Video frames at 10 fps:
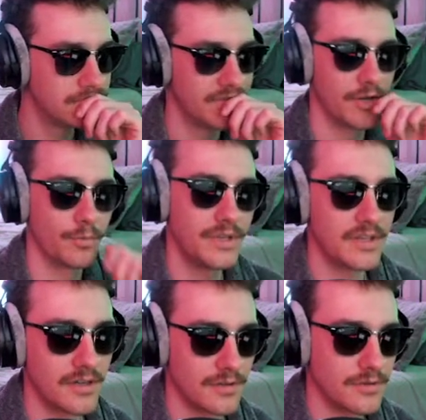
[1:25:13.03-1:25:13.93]
There we
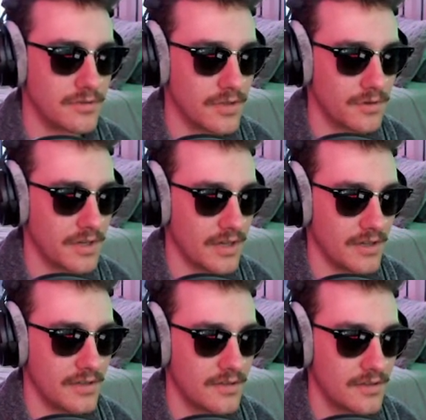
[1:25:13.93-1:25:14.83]
go.
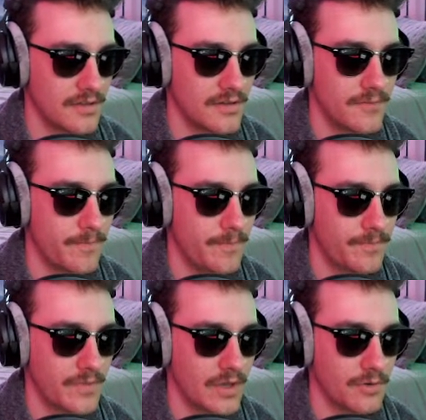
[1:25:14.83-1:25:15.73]
Okay.
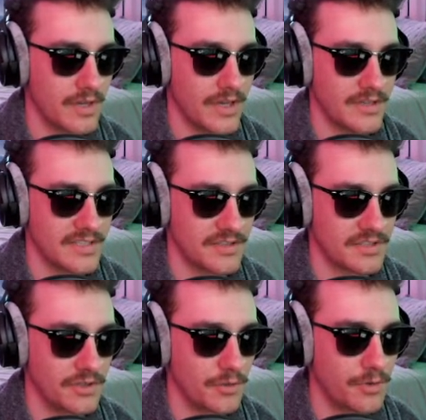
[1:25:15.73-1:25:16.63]
Okay,
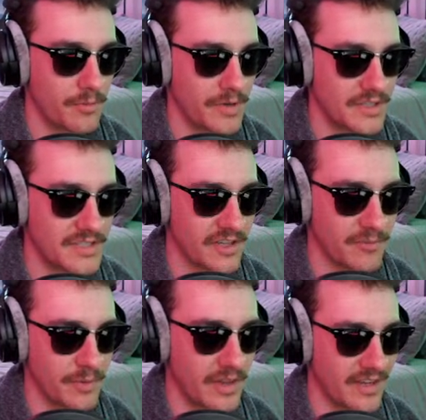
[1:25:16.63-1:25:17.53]
sounds a little weird by
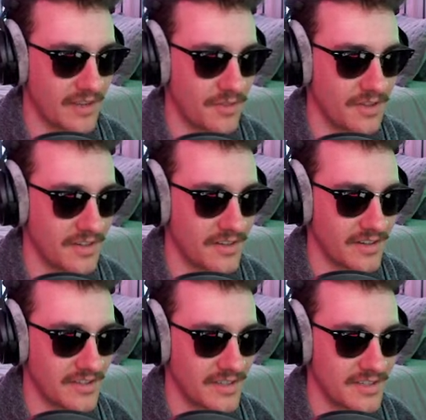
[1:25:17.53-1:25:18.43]
itself, but like I think in
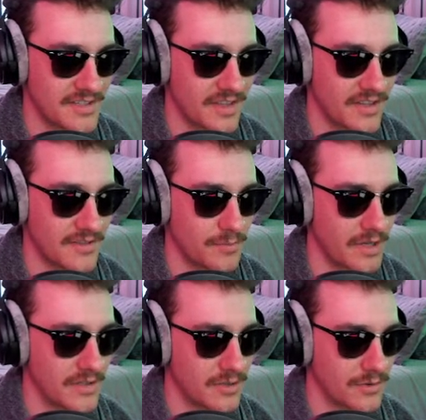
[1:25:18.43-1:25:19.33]
context that
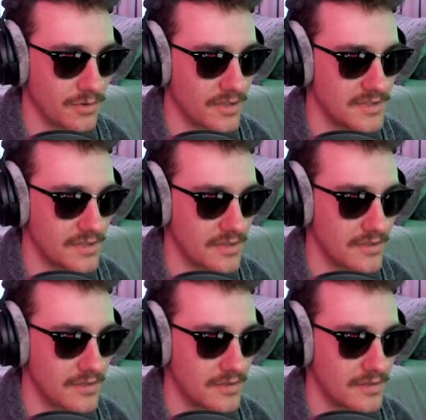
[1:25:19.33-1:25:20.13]
might go crazy.